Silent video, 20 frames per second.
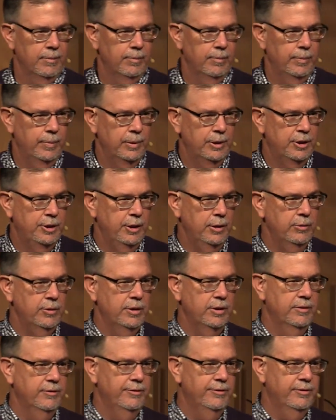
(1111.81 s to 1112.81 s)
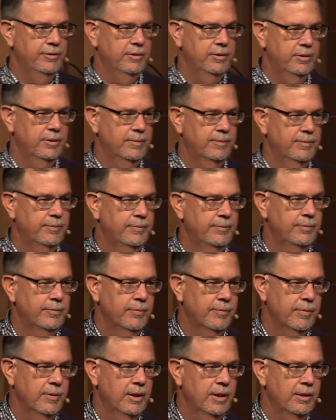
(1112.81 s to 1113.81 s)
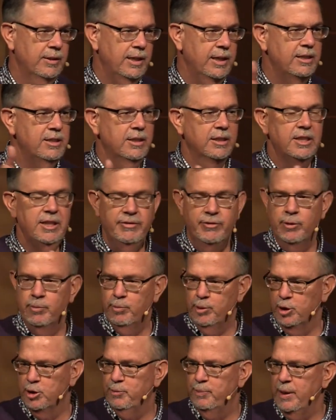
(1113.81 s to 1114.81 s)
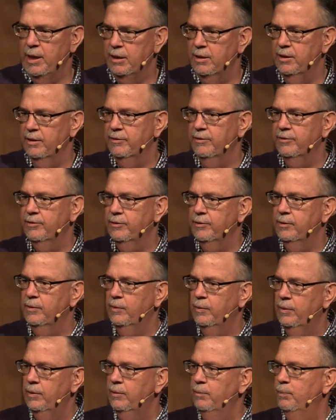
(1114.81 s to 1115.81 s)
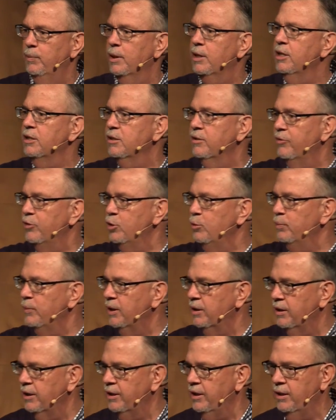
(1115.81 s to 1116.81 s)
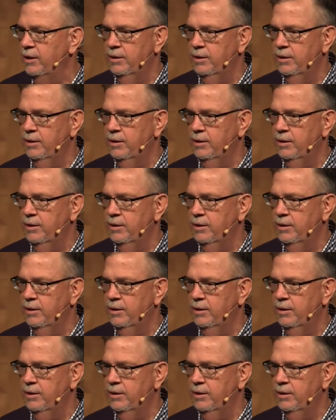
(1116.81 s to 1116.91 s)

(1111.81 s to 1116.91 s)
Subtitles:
But Joseph takes a different perspective because of humility.